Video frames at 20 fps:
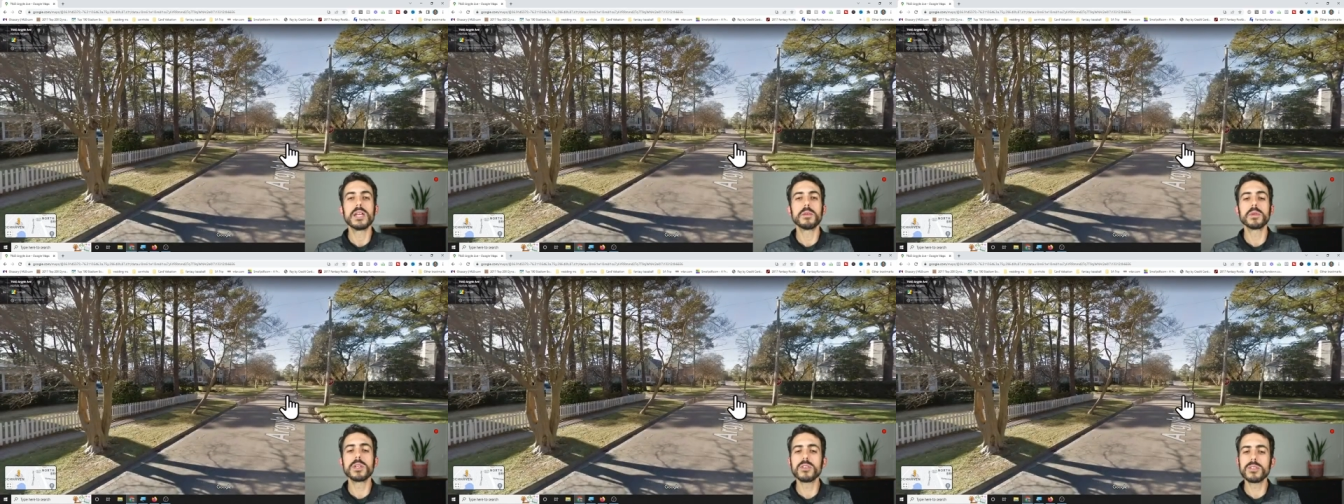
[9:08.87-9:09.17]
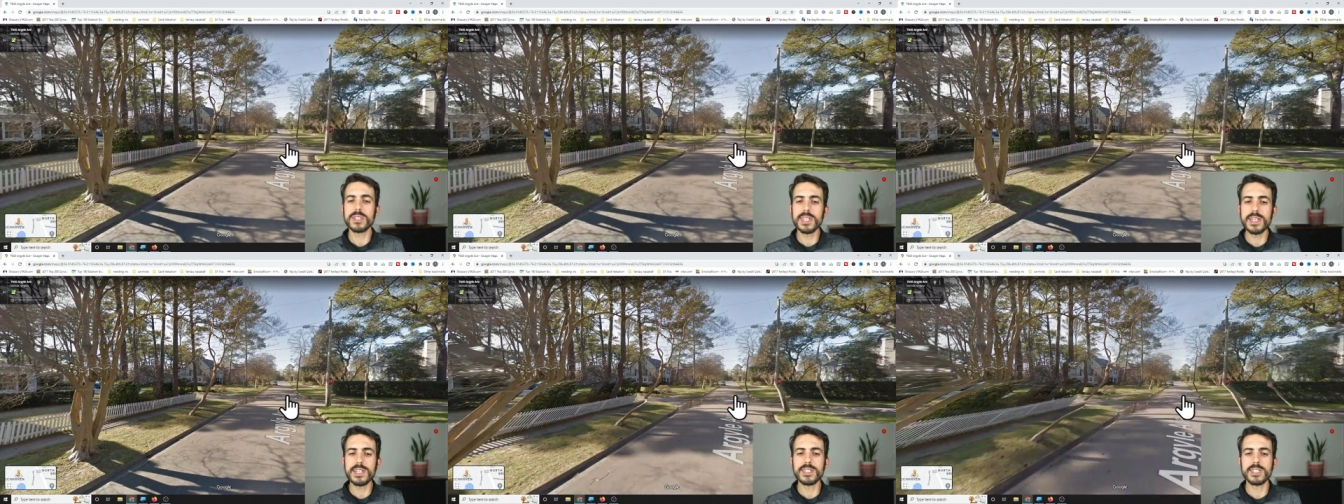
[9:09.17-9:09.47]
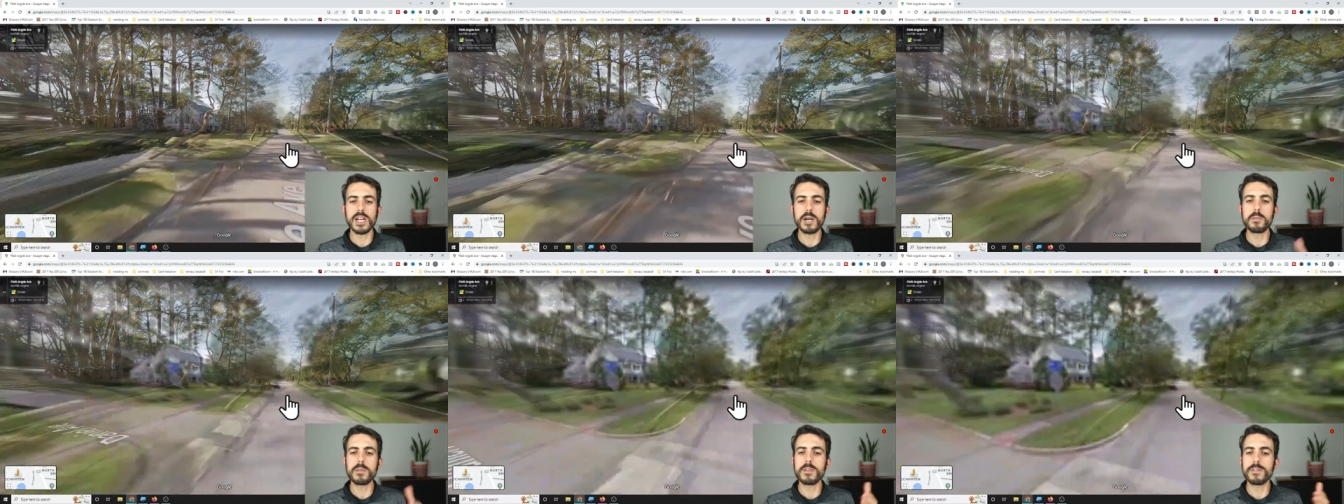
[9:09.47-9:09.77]
You'll see
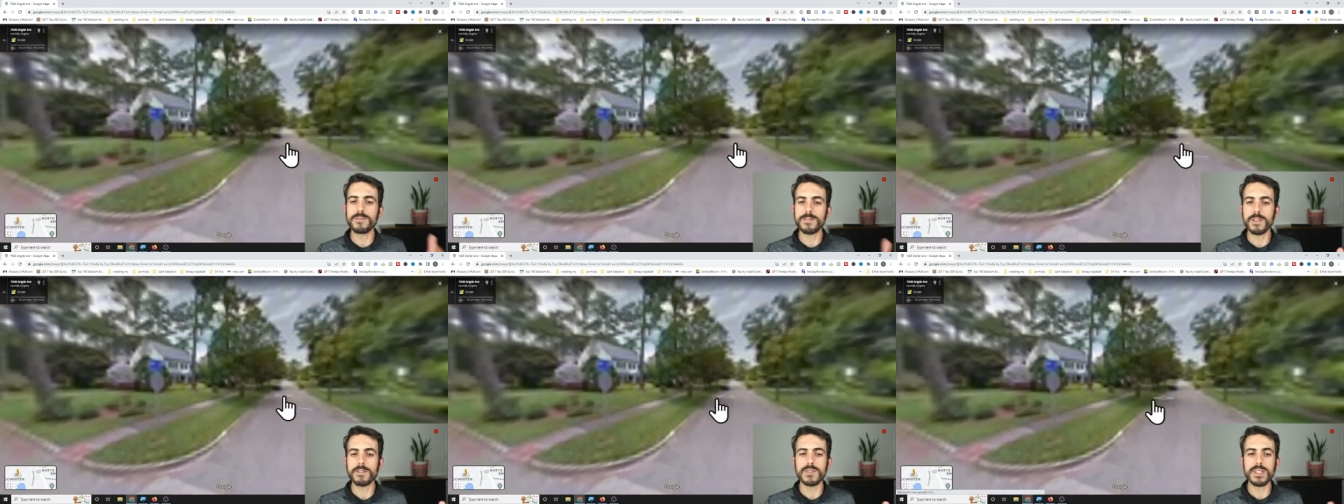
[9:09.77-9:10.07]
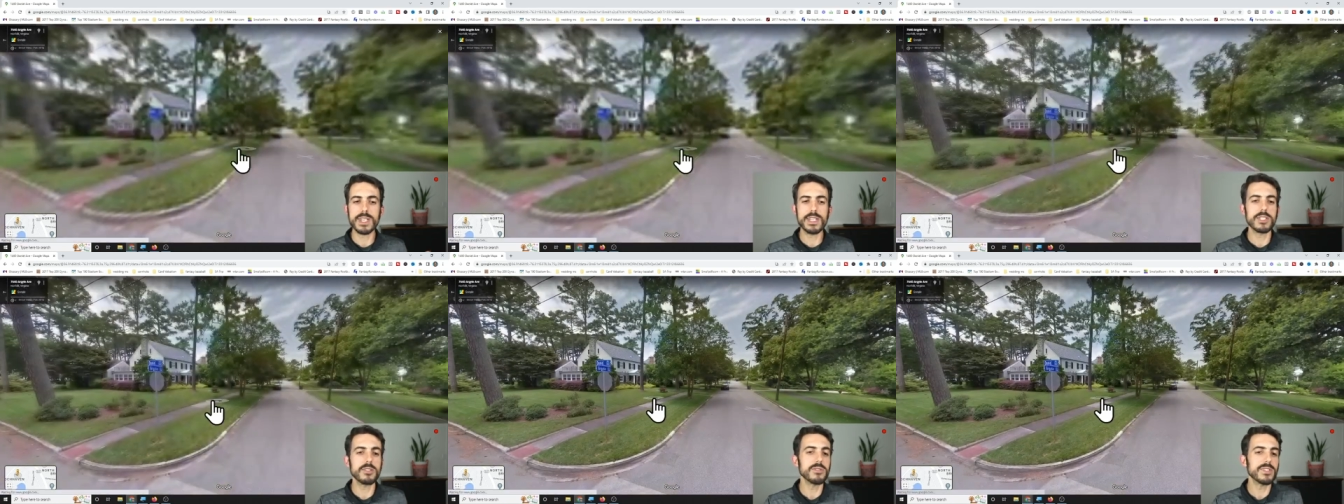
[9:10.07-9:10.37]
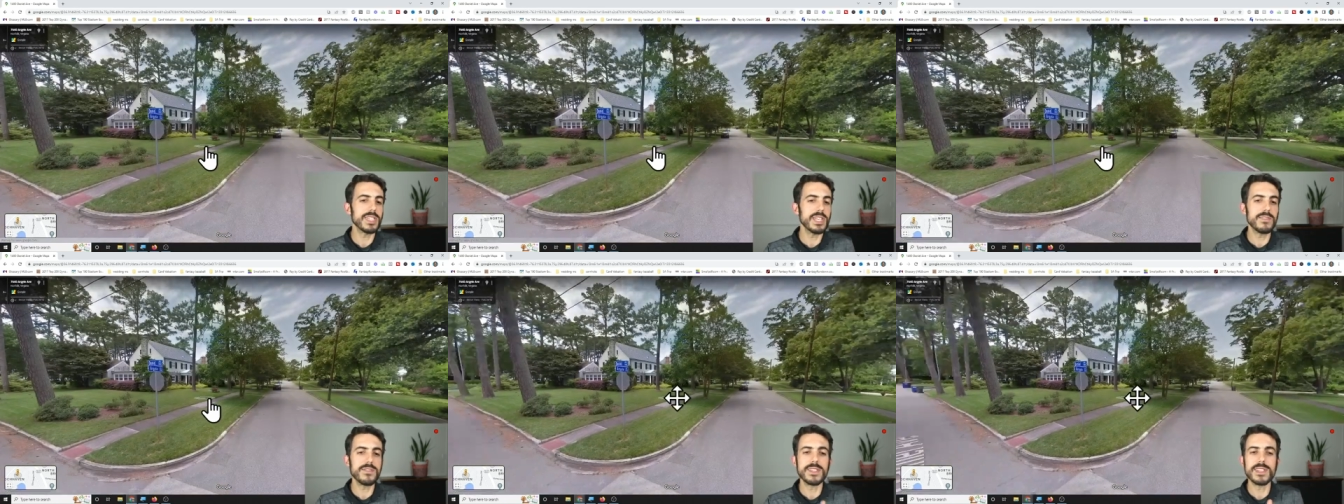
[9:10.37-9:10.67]
some in the 50s.
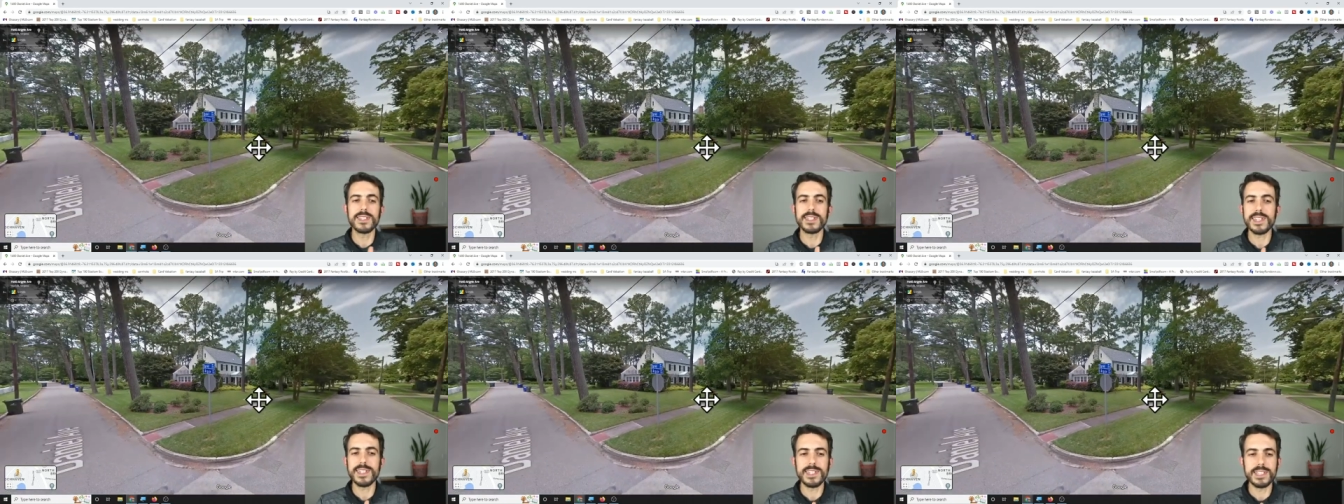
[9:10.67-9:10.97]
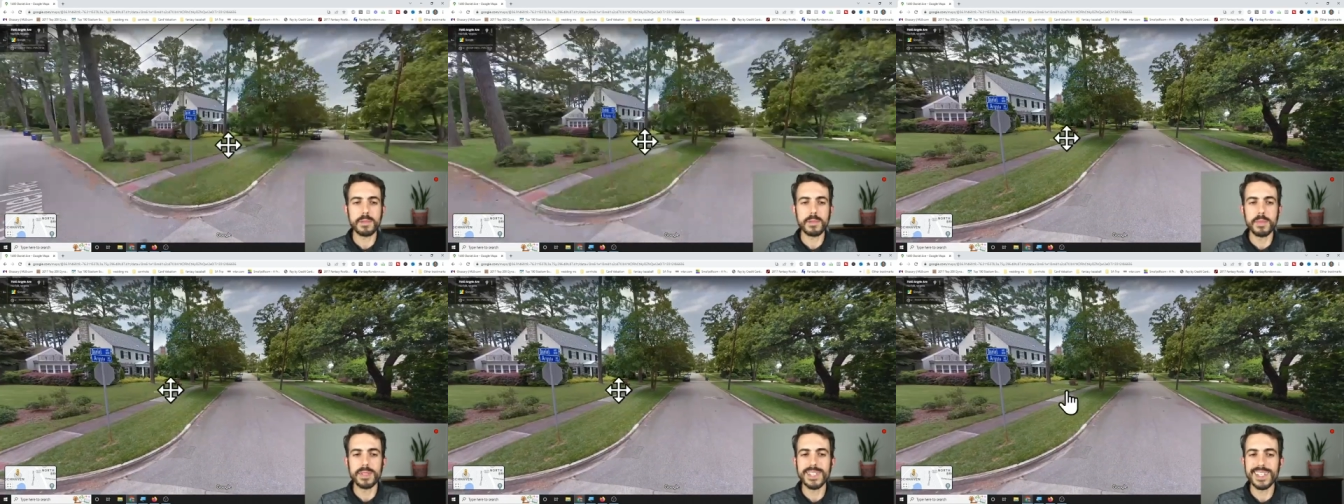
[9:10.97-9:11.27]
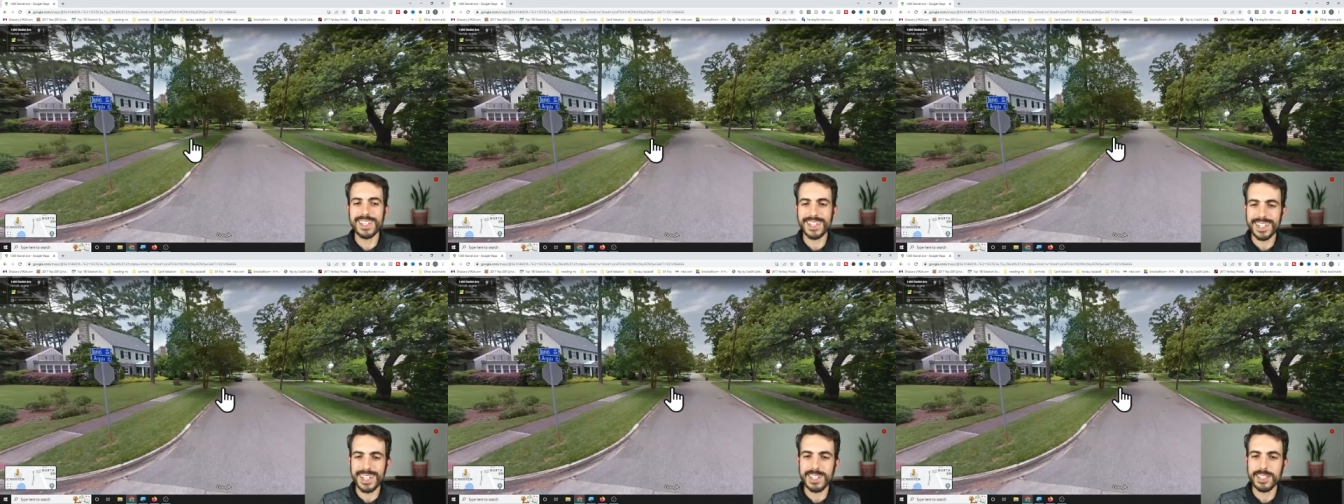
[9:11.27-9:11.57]
You'll even see some in
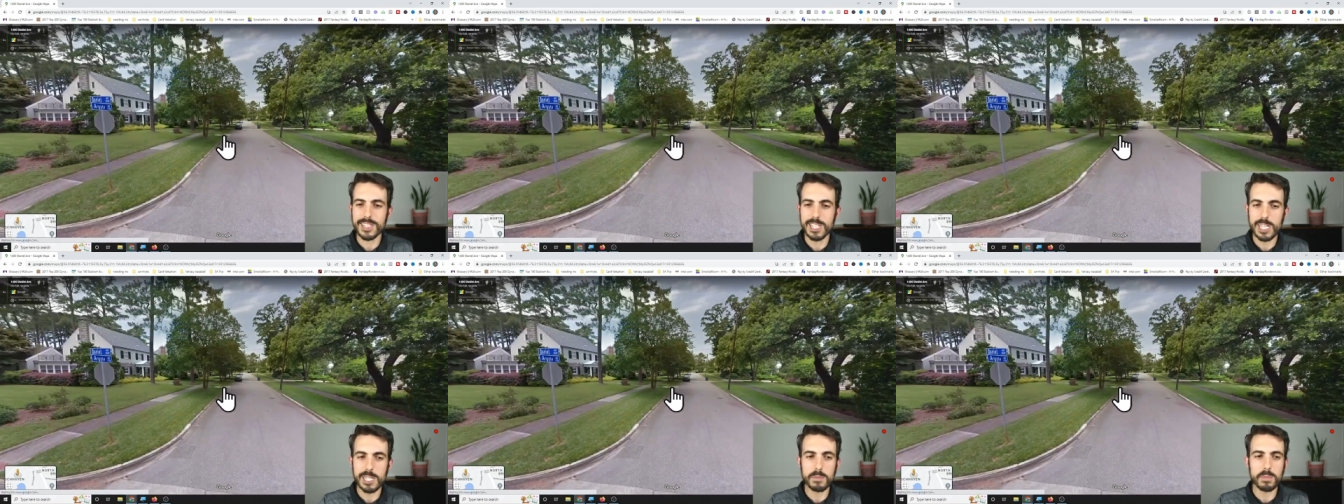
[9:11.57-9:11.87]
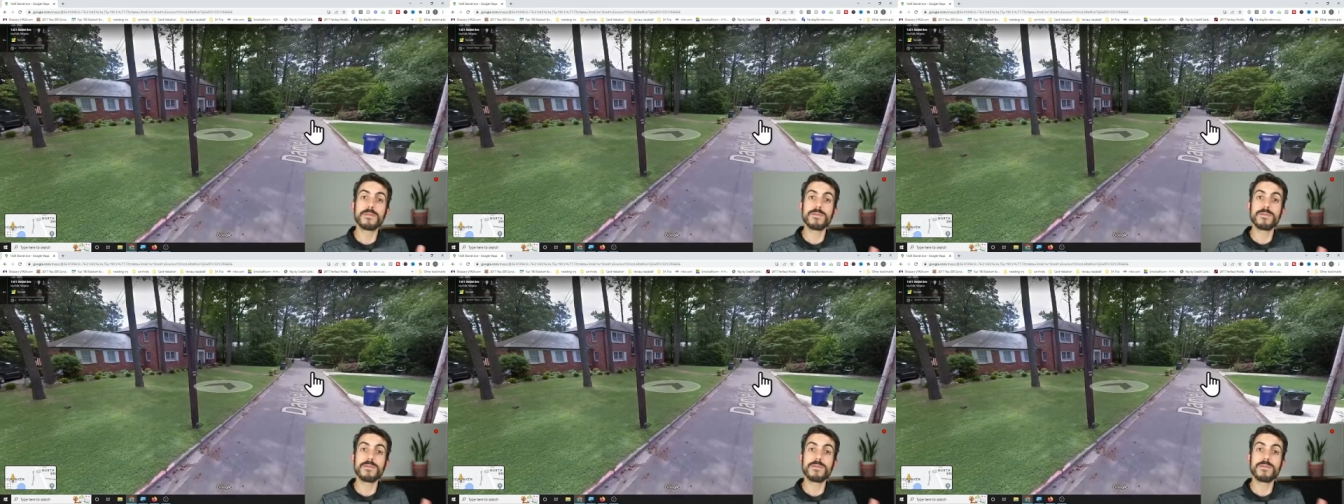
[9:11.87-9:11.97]
the 60s.